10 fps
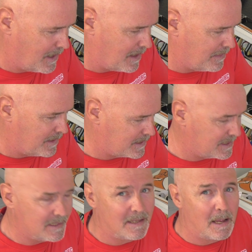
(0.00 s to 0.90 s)
and this
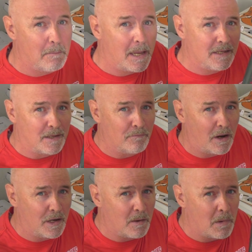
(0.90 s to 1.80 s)
is the amazing
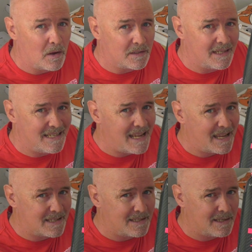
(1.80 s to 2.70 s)
RadioMaster
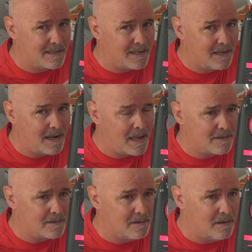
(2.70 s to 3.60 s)

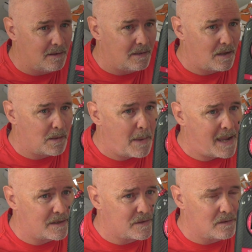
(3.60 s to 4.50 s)
TX16S. Now the
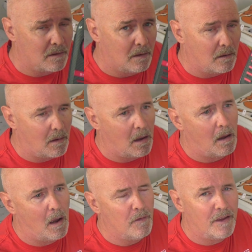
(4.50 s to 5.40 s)
Max
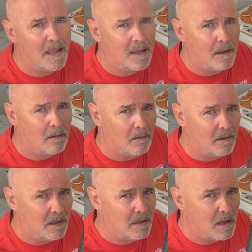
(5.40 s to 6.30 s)
over here
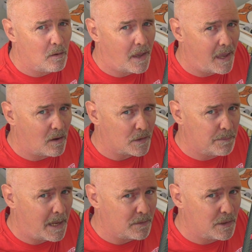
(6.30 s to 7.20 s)
in the UK costs
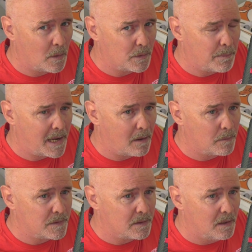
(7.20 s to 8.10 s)
about
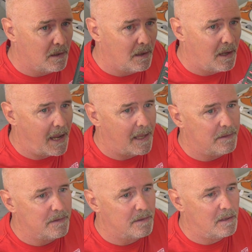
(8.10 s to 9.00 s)
£200,
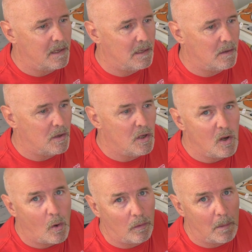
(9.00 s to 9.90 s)
and the
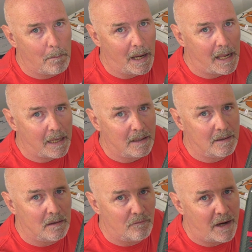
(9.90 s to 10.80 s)

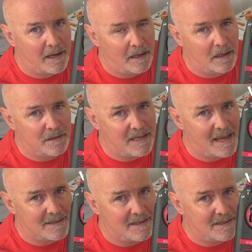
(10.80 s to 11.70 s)
non-bling regular
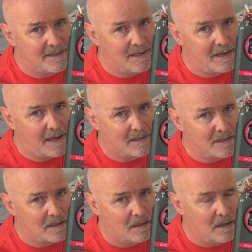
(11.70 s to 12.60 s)
TX16S